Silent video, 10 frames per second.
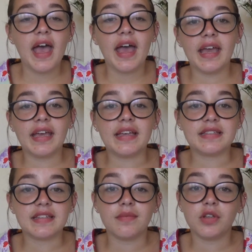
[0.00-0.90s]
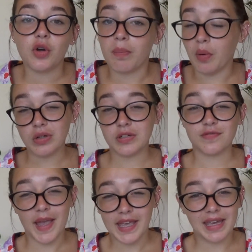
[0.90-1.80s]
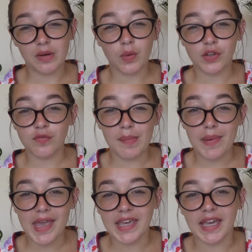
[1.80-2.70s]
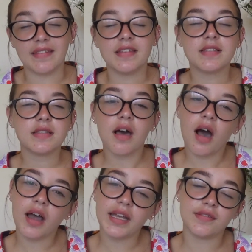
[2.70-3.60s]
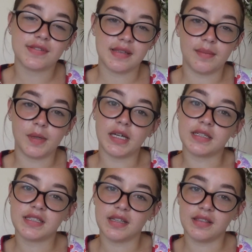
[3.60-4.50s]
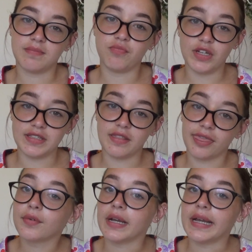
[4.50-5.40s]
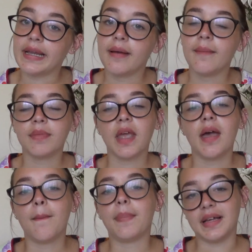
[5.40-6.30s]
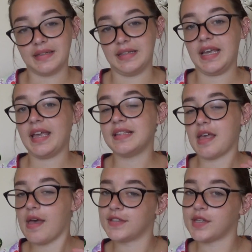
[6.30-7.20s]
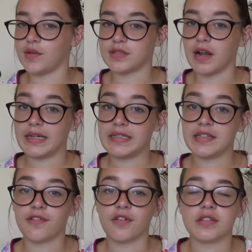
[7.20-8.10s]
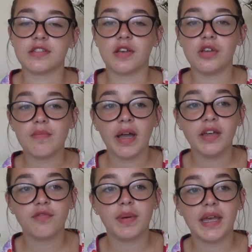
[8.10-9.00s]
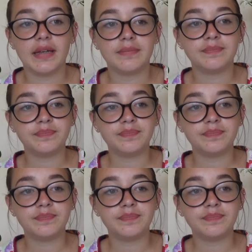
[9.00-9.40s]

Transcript: is you're bored of making what you've been making, and this is kind of similar to reason 3, but is ever so slightly different. So you might have been